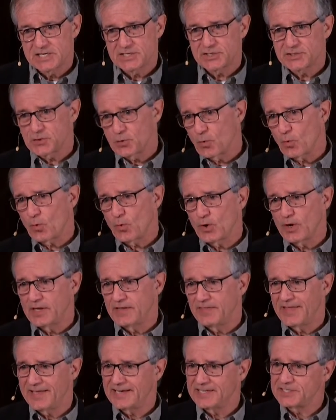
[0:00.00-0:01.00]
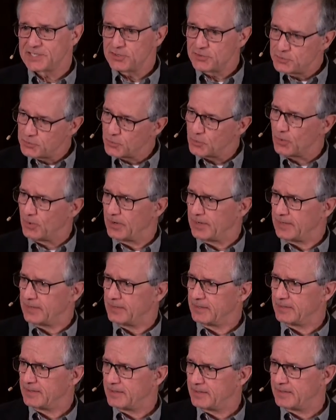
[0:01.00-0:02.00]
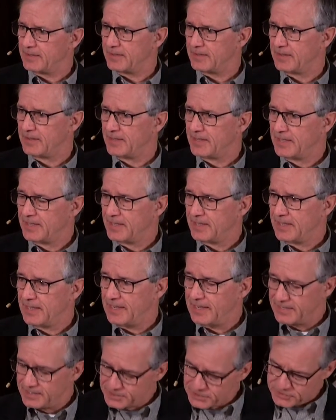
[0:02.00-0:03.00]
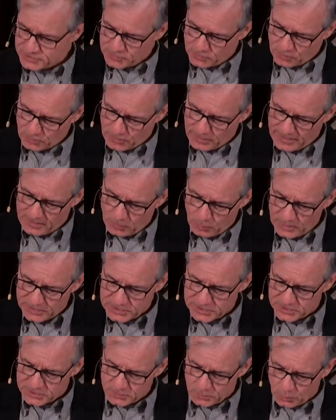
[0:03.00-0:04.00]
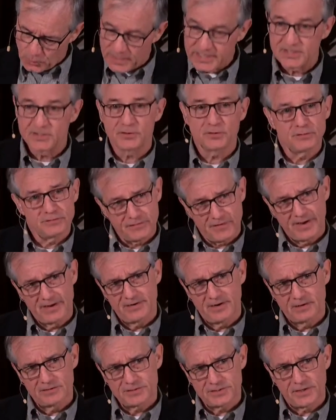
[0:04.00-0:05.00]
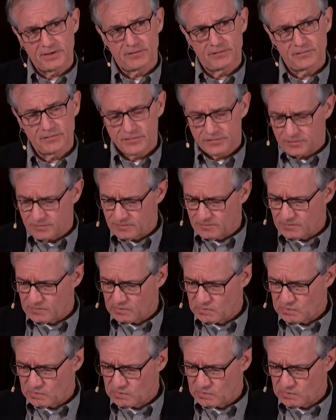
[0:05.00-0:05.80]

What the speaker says: A story that is enduring, and a story in which we do find ourselves.